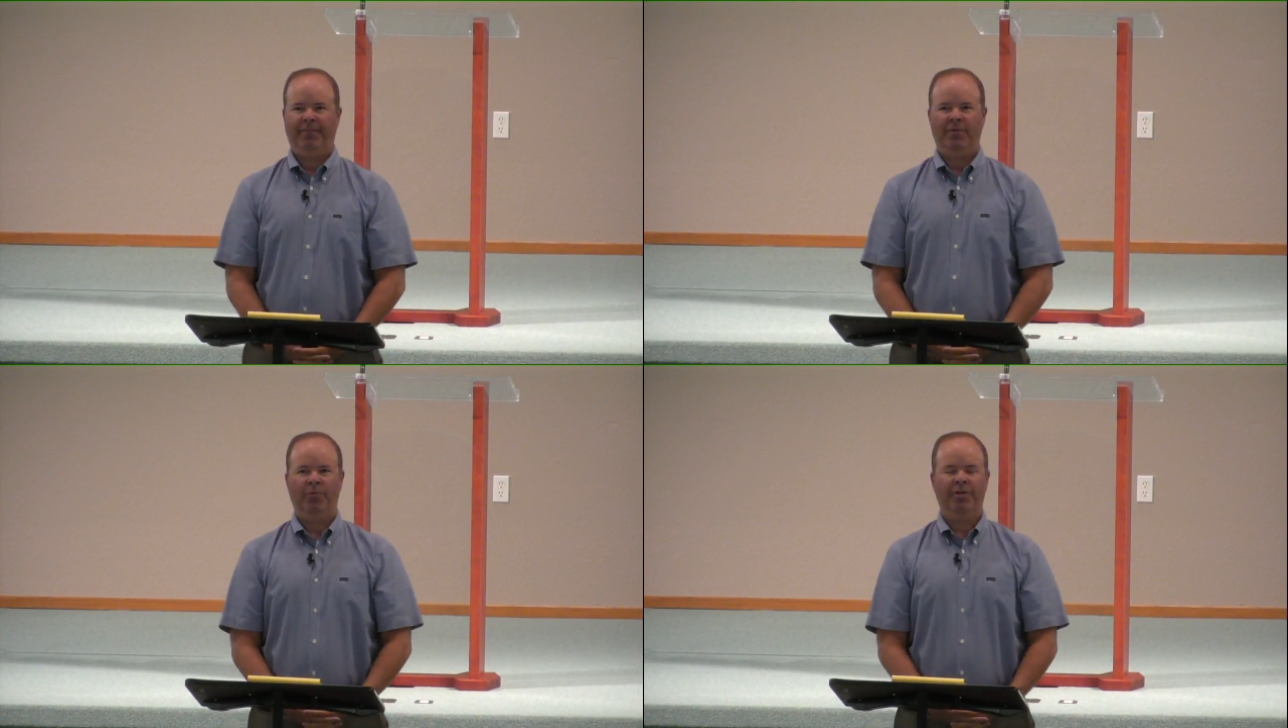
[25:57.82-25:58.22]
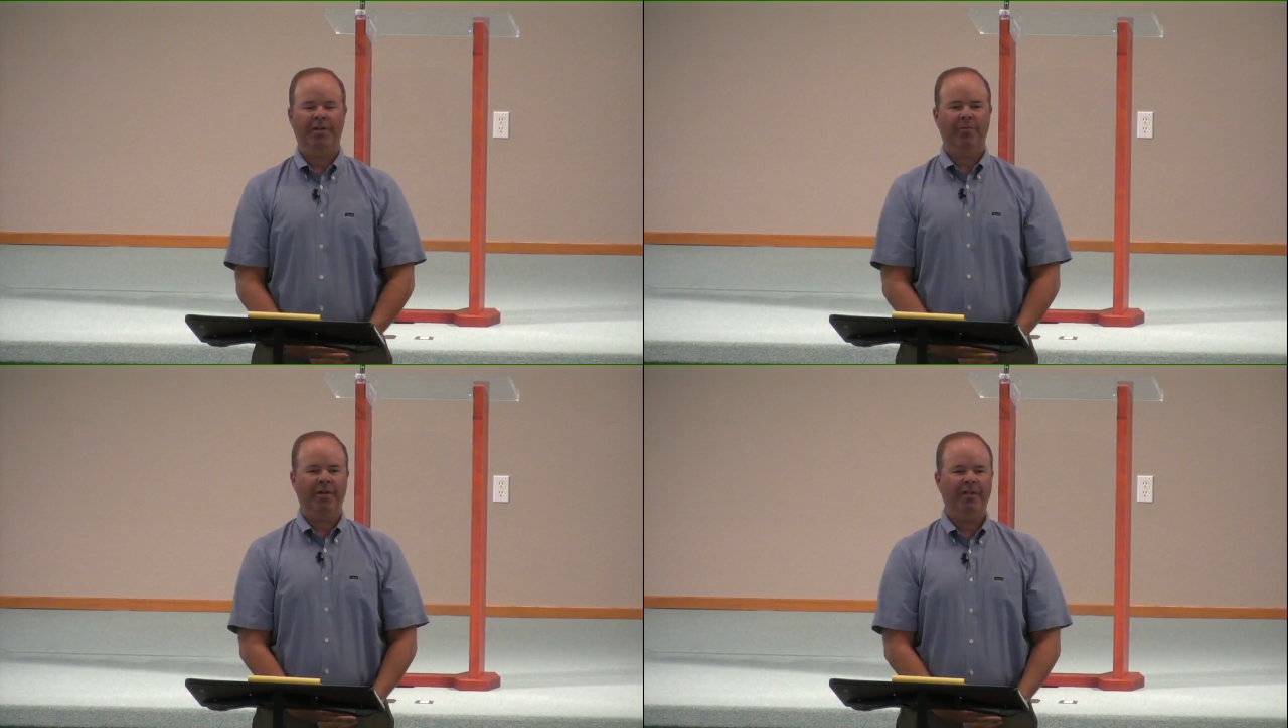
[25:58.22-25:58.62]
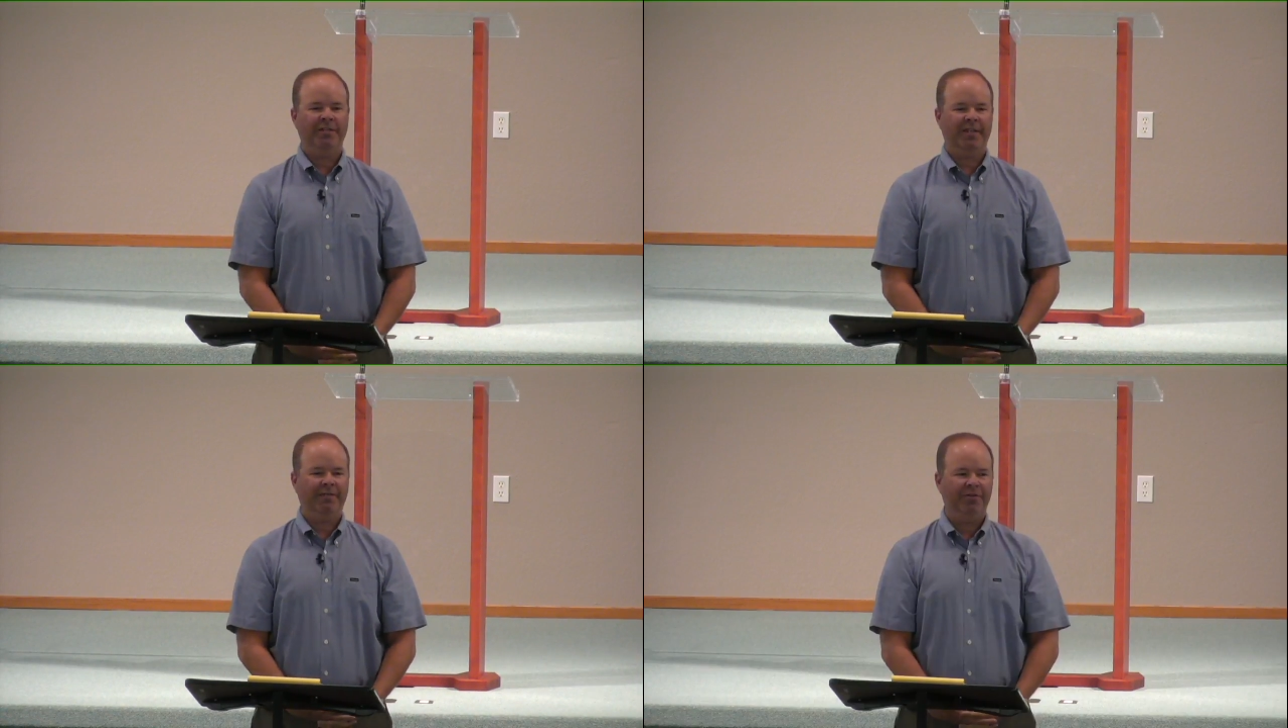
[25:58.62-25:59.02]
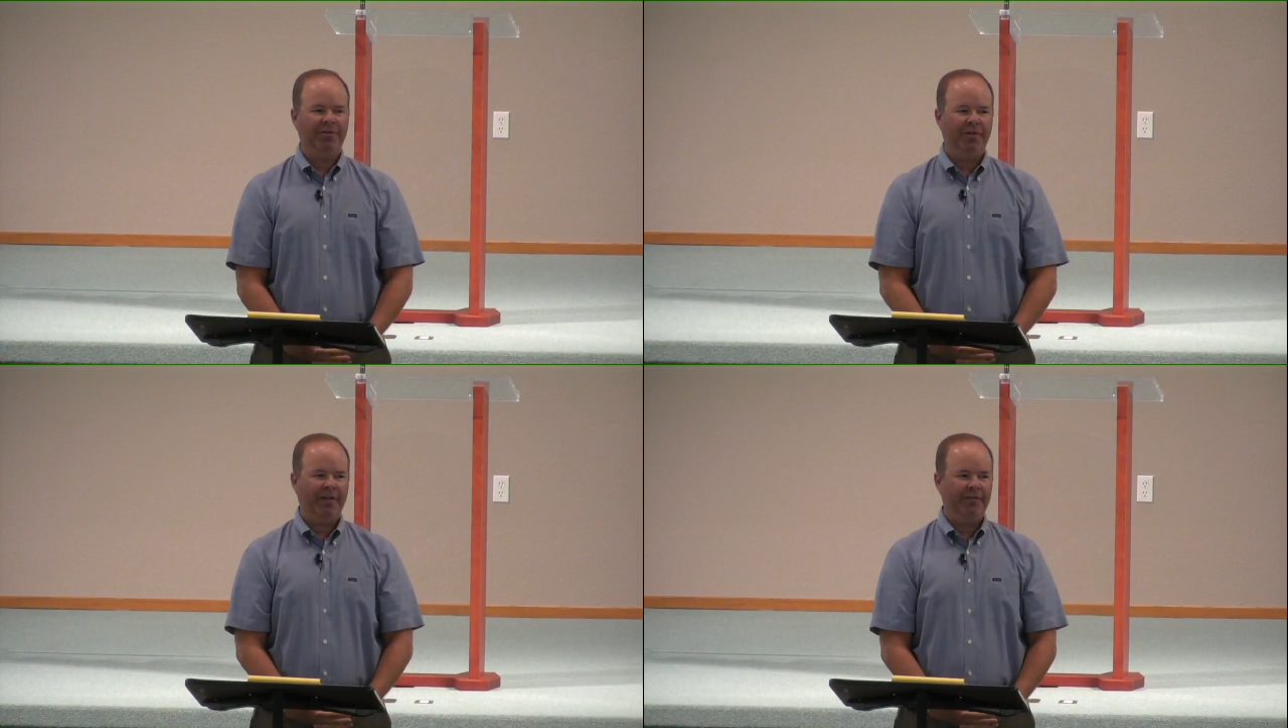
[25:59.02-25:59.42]
We're getting ready this
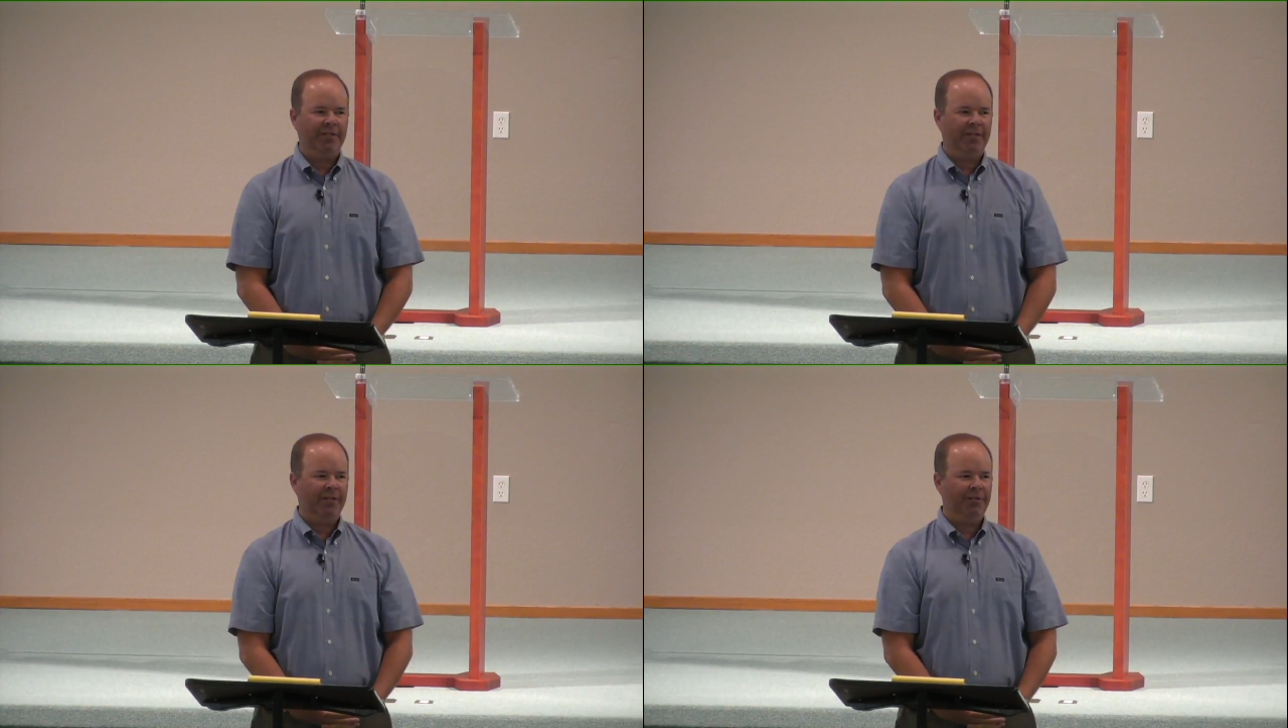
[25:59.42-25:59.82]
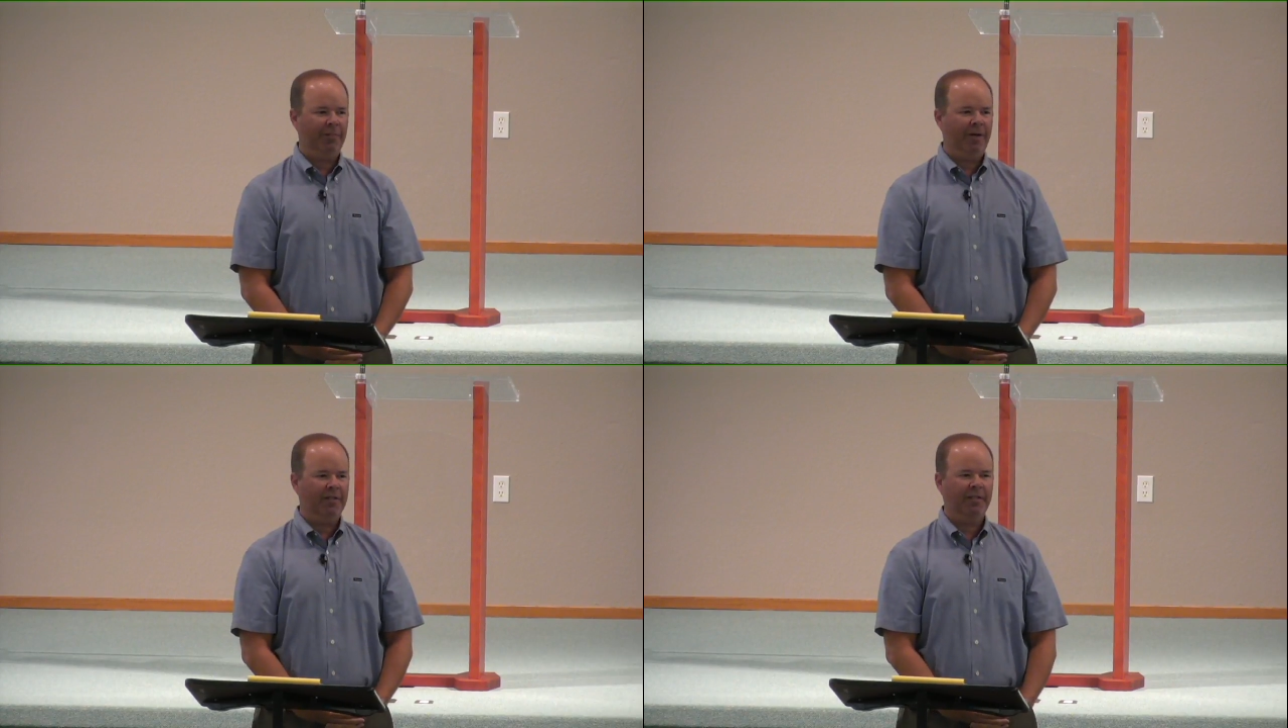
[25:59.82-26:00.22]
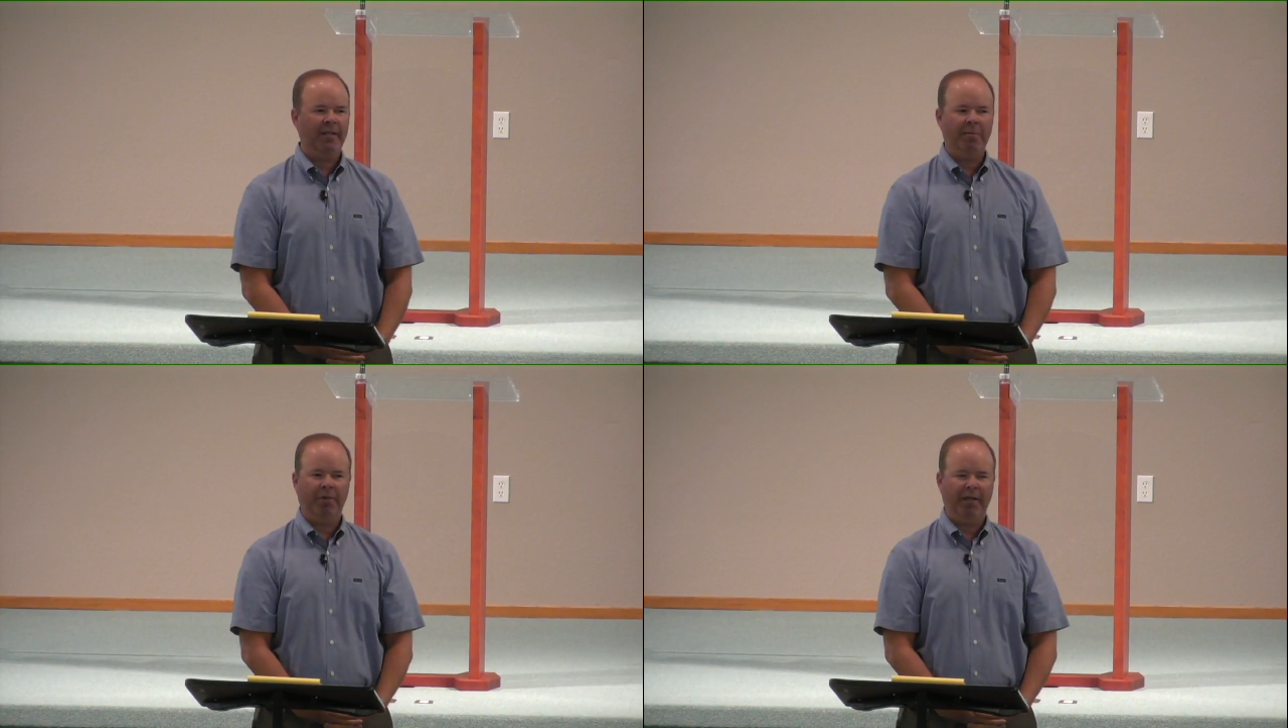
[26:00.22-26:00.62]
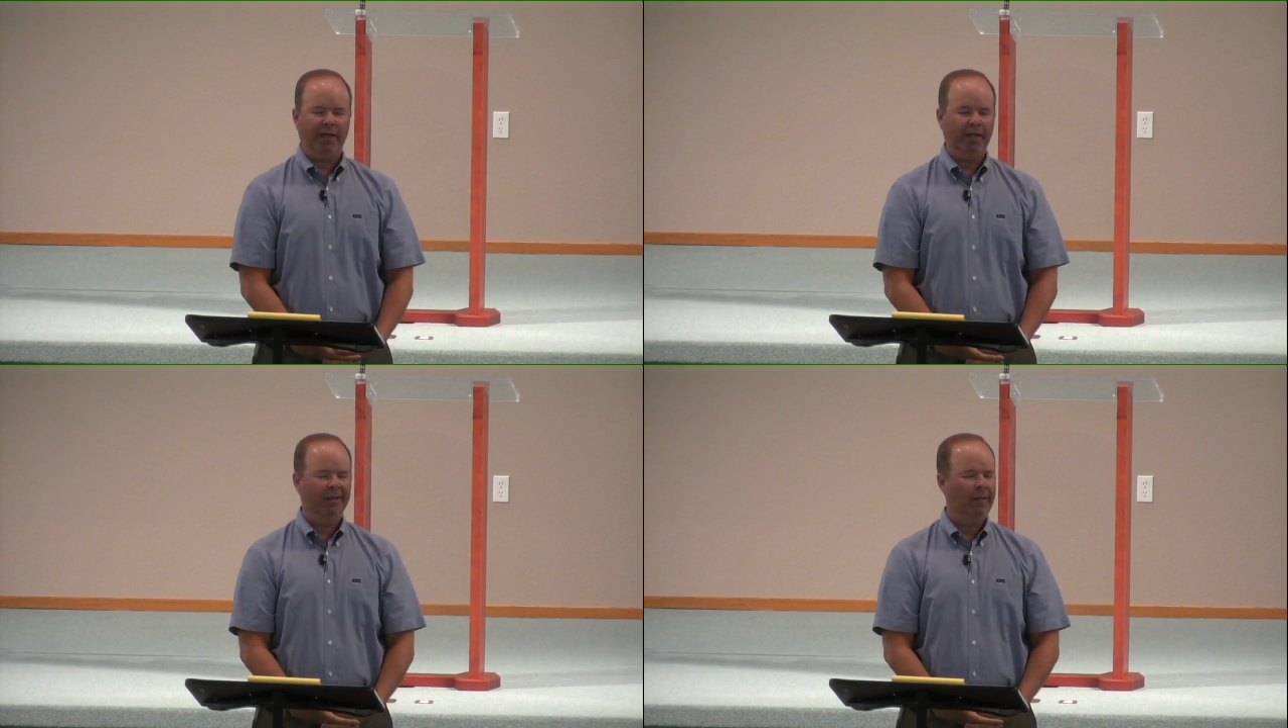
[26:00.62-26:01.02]
afternoon to have a discussion about estate planning.